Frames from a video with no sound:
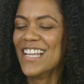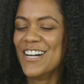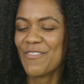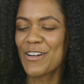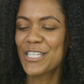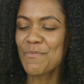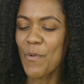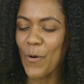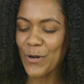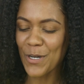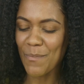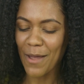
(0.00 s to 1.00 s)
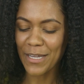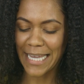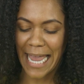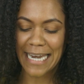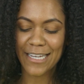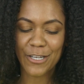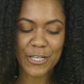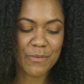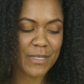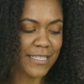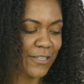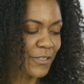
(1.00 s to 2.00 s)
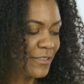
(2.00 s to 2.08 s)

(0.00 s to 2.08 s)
What's important about getting a good material